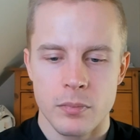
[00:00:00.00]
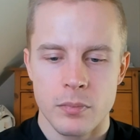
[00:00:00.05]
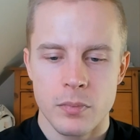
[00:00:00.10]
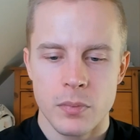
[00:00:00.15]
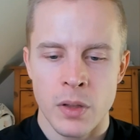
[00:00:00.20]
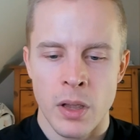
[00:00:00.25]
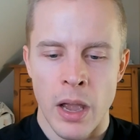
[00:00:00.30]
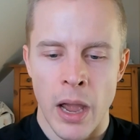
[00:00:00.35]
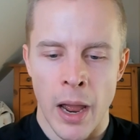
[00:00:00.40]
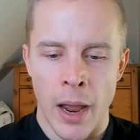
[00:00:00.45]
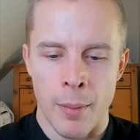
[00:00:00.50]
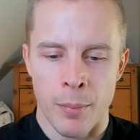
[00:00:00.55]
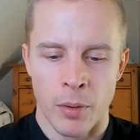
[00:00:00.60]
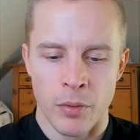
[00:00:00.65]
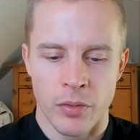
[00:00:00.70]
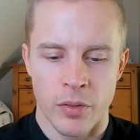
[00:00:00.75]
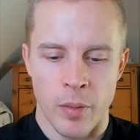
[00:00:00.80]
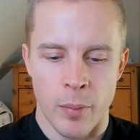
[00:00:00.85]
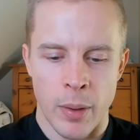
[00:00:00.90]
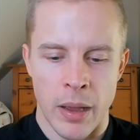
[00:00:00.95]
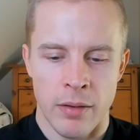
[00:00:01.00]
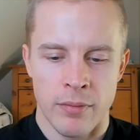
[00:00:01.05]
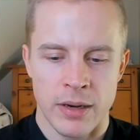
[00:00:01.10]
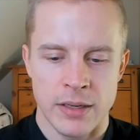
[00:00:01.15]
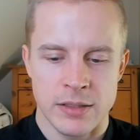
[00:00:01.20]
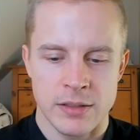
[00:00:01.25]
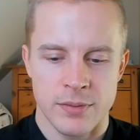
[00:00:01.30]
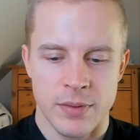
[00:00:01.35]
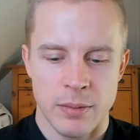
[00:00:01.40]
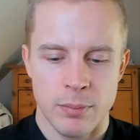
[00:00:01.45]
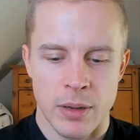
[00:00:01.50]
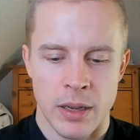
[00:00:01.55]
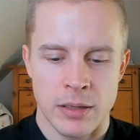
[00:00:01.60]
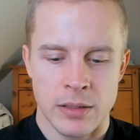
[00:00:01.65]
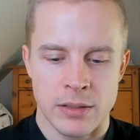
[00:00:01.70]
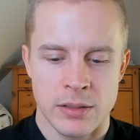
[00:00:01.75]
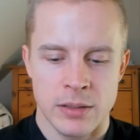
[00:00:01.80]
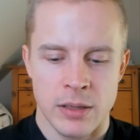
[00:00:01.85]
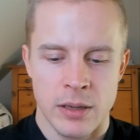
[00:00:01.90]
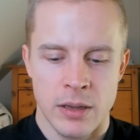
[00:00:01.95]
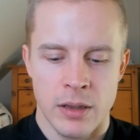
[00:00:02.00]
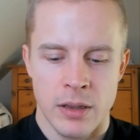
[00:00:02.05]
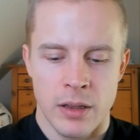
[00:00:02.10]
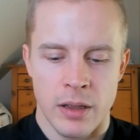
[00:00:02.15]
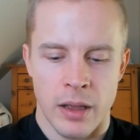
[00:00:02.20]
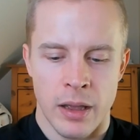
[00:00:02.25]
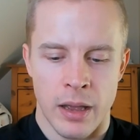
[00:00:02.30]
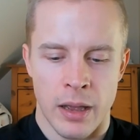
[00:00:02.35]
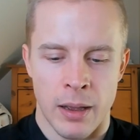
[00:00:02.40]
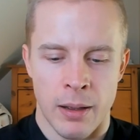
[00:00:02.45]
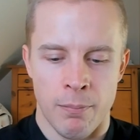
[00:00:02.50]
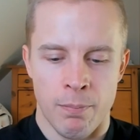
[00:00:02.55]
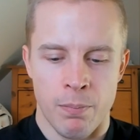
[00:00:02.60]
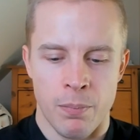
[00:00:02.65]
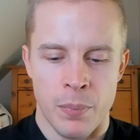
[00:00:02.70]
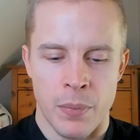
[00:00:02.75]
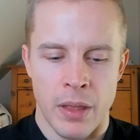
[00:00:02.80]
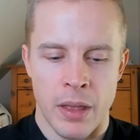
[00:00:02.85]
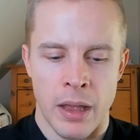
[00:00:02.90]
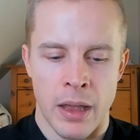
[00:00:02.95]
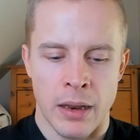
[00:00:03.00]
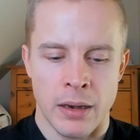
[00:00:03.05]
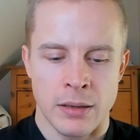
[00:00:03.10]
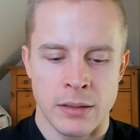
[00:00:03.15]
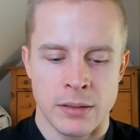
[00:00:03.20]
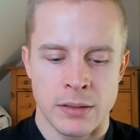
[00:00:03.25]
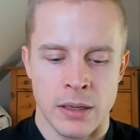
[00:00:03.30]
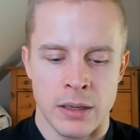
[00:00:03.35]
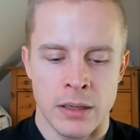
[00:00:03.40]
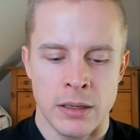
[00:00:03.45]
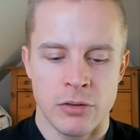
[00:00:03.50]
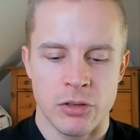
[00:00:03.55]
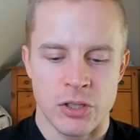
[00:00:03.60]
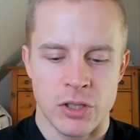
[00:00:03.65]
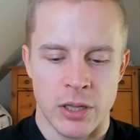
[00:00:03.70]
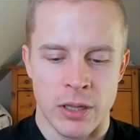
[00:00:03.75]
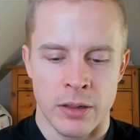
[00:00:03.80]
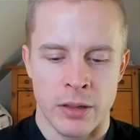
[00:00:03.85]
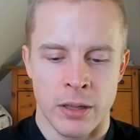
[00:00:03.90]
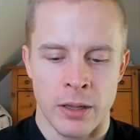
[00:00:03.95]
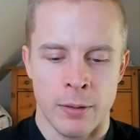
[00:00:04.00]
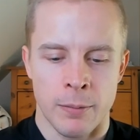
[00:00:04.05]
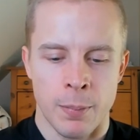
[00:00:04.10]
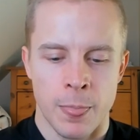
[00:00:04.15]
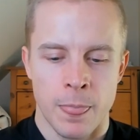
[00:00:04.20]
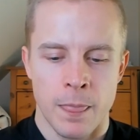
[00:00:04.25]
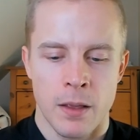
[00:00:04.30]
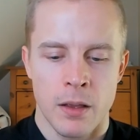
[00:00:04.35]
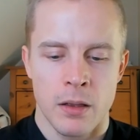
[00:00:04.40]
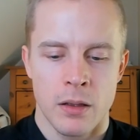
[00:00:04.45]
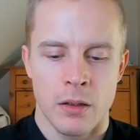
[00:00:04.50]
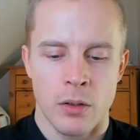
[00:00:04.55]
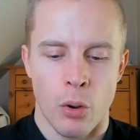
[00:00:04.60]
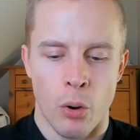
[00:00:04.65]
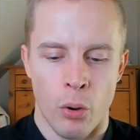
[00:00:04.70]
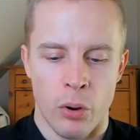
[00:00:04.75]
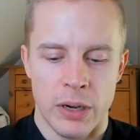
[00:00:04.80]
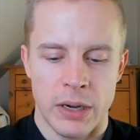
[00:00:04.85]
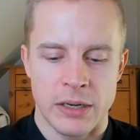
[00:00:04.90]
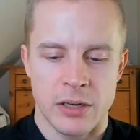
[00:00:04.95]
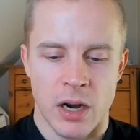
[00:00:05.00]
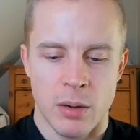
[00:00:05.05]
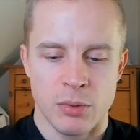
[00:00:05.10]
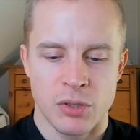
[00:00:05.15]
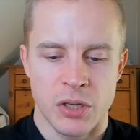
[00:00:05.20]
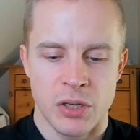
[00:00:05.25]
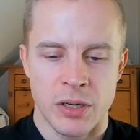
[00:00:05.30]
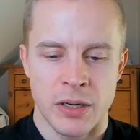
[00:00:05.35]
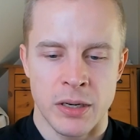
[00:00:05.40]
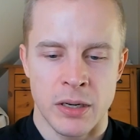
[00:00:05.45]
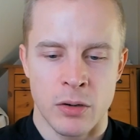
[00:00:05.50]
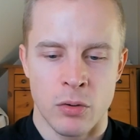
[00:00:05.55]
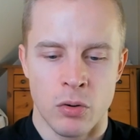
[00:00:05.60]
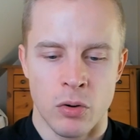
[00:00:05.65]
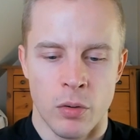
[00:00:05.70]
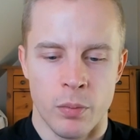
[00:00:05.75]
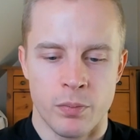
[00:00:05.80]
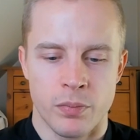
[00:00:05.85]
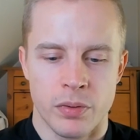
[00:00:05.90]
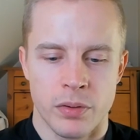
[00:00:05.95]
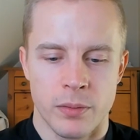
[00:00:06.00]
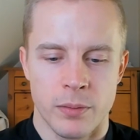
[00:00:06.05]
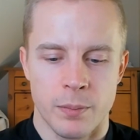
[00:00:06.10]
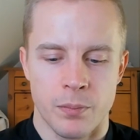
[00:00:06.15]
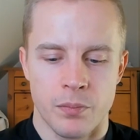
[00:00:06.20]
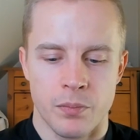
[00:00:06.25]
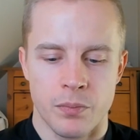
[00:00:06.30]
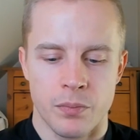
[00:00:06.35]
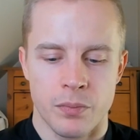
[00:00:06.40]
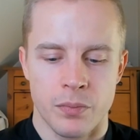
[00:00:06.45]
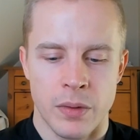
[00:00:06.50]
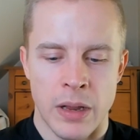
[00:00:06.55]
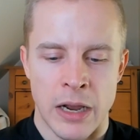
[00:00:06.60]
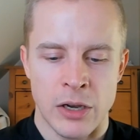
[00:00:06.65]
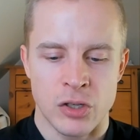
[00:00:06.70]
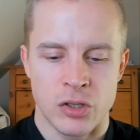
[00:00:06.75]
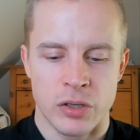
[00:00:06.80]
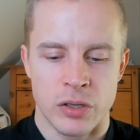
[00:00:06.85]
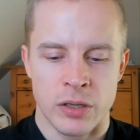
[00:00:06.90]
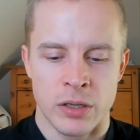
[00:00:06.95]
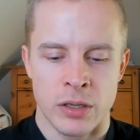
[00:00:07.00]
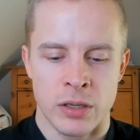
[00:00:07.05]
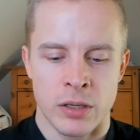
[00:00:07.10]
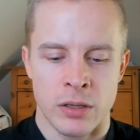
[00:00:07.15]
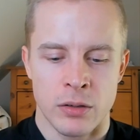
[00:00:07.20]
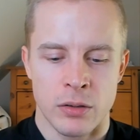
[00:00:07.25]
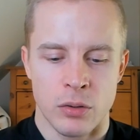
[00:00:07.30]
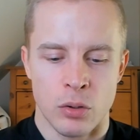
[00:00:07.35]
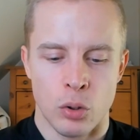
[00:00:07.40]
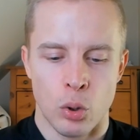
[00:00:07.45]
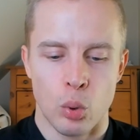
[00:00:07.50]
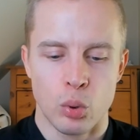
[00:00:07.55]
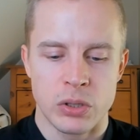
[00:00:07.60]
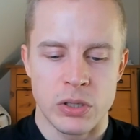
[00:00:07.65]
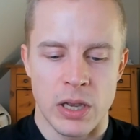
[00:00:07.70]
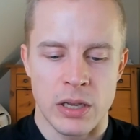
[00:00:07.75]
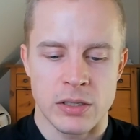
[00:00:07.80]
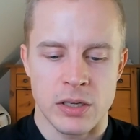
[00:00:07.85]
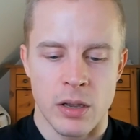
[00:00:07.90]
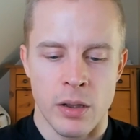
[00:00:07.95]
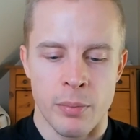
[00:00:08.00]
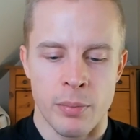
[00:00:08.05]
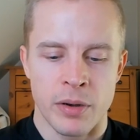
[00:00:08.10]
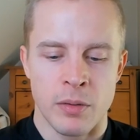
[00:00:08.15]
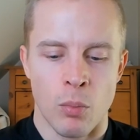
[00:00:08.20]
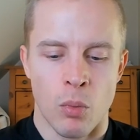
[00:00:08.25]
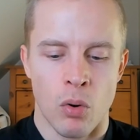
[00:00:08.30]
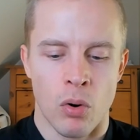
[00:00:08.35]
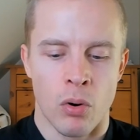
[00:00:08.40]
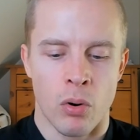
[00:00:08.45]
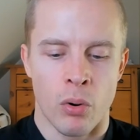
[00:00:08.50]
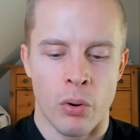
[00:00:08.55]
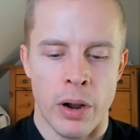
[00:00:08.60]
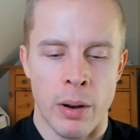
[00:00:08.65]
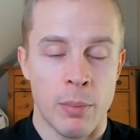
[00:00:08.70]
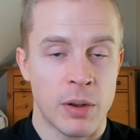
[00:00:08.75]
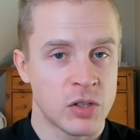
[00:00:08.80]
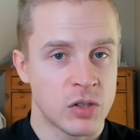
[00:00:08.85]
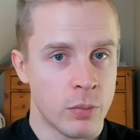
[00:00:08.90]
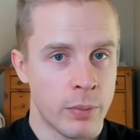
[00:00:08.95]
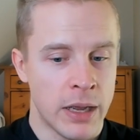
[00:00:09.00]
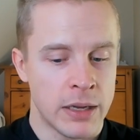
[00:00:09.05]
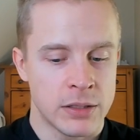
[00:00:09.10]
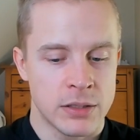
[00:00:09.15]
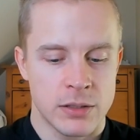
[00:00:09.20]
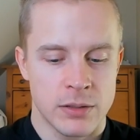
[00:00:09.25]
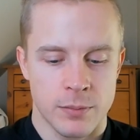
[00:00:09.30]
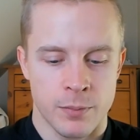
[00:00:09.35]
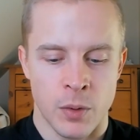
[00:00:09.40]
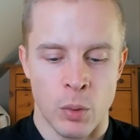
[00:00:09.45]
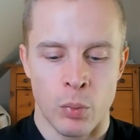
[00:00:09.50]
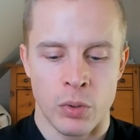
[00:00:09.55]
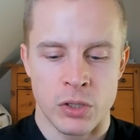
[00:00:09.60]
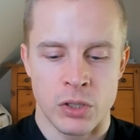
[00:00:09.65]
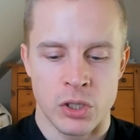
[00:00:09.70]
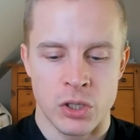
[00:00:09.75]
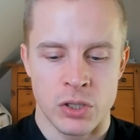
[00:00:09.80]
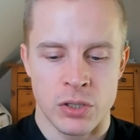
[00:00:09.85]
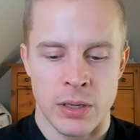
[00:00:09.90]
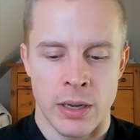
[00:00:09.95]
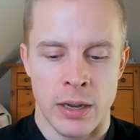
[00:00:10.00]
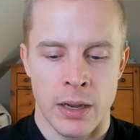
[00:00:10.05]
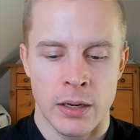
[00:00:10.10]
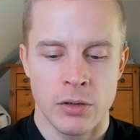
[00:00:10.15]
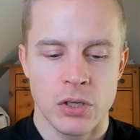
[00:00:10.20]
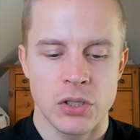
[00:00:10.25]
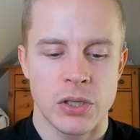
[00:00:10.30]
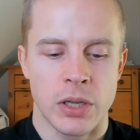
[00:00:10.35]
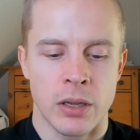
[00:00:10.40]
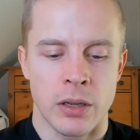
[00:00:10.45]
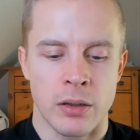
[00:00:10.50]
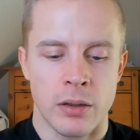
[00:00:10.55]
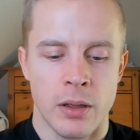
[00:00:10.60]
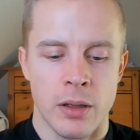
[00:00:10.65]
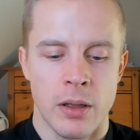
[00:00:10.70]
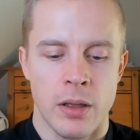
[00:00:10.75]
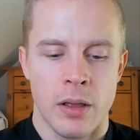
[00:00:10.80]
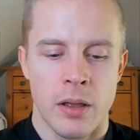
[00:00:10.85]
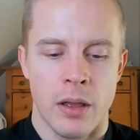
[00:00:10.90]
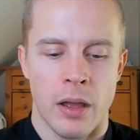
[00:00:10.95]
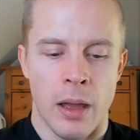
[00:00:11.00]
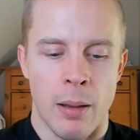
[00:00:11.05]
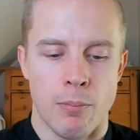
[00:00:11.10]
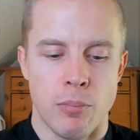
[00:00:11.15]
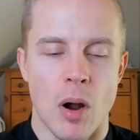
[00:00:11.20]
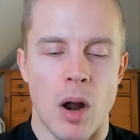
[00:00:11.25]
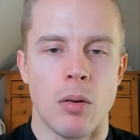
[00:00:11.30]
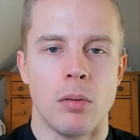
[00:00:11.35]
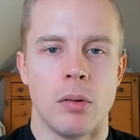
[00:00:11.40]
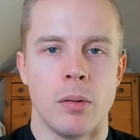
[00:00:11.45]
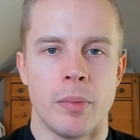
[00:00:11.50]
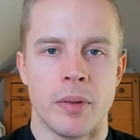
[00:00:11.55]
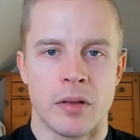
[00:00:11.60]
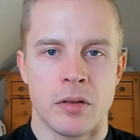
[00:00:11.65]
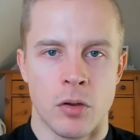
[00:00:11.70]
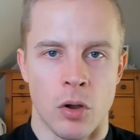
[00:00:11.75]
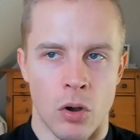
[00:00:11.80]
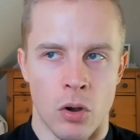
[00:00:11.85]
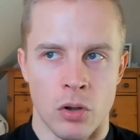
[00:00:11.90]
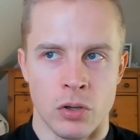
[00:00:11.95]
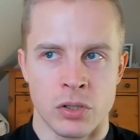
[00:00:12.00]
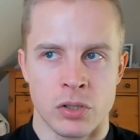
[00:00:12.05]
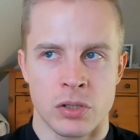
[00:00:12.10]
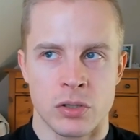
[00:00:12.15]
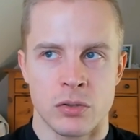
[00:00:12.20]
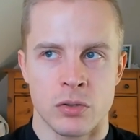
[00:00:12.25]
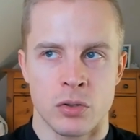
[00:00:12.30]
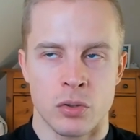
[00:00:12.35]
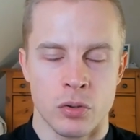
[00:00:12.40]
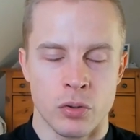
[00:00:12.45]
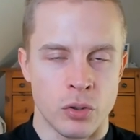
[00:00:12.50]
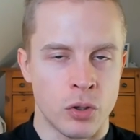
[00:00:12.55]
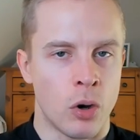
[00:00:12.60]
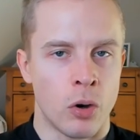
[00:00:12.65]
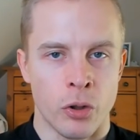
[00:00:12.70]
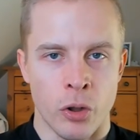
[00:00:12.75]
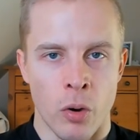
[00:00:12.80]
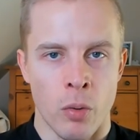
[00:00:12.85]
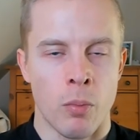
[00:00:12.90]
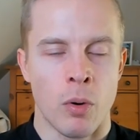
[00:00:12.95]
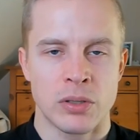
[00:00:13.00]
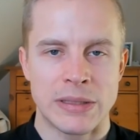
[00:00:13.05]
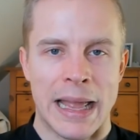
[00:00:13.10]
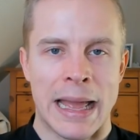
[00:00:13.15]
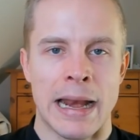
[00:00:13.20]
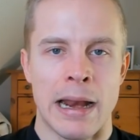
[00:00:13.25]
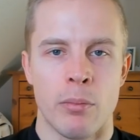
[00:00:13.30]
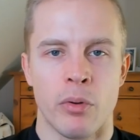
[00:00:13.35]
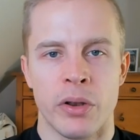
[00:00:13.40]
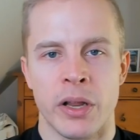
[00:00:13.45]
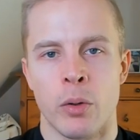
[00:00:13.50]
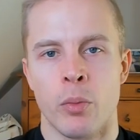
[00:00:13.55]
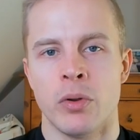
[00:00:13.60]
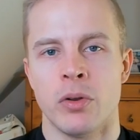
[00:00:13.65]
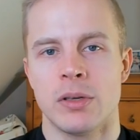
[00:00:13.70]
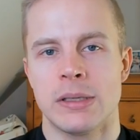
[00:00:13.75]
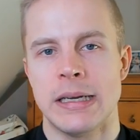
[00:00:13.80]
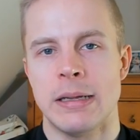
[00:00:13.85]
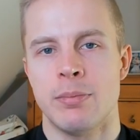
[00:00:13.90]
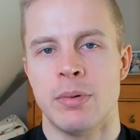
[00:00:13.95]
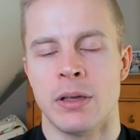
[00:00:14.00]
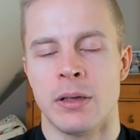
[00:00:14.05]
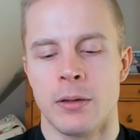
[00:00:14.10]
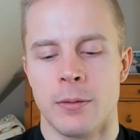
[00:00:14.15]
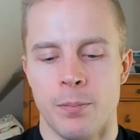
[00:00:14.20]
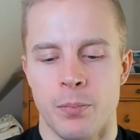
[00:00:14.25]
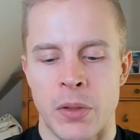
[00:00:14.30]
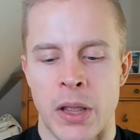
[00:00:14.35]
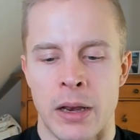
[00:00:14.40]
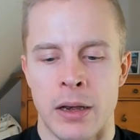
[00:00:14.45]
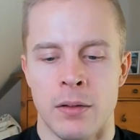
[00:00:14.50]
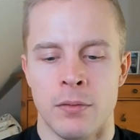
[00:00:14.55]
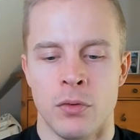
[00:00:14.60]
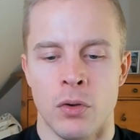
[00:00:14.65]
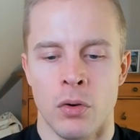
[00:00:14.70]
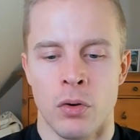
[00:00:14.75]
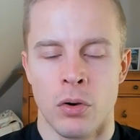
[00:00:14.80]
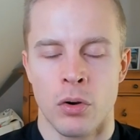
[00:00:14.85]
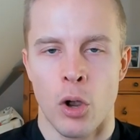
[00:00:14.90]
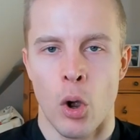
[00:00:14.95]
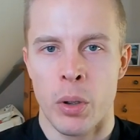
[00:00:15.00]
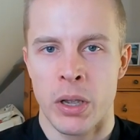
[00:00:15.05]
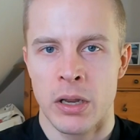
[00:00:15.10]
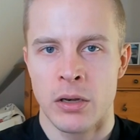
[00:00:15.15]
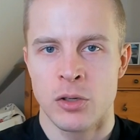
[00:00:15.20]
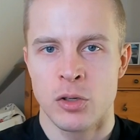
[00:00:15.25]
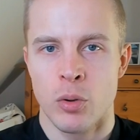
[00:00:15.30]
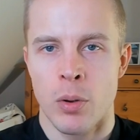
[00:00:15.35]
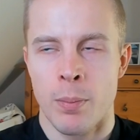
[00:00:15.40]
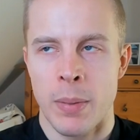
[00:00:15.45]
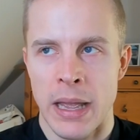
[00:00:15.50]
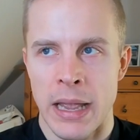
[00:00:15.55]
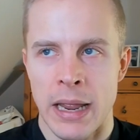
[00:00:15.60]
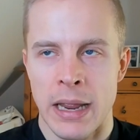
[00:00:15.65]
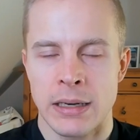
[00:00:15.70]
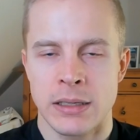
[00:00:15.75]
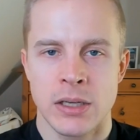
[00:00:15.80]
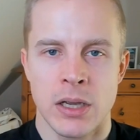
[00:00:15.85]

Uh, both of them have less fat mass, uh, and interestingly, early time restricted eating group actually loses a bit more uh, muscle mass, which is uh, interesting, uh, probably because you, you know you're most anabolic when you're sleeping, and if you're going into a bed